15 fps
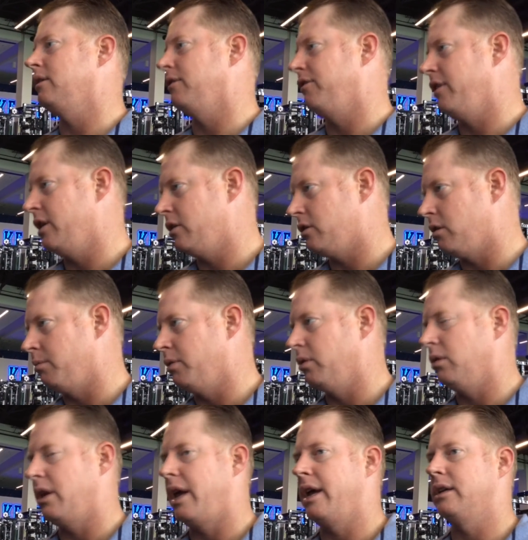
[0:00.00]
to finish their
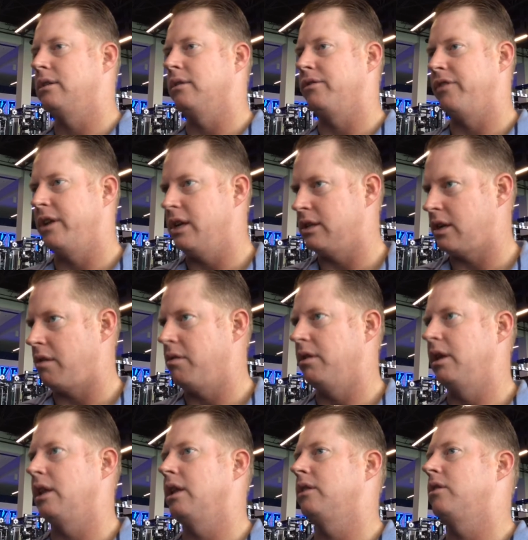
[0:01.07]
bootlegs, to finish
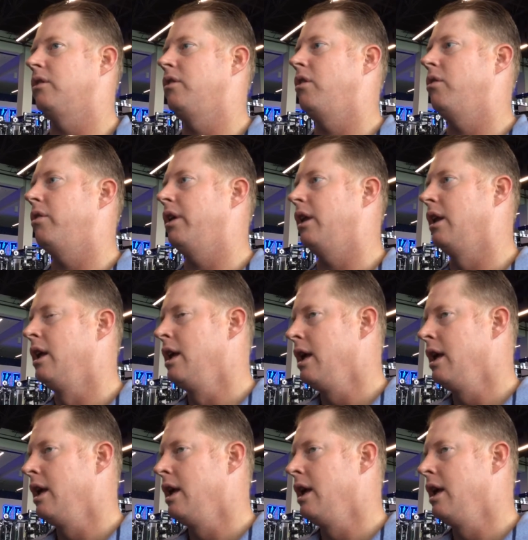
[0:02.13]
everything that they're doing,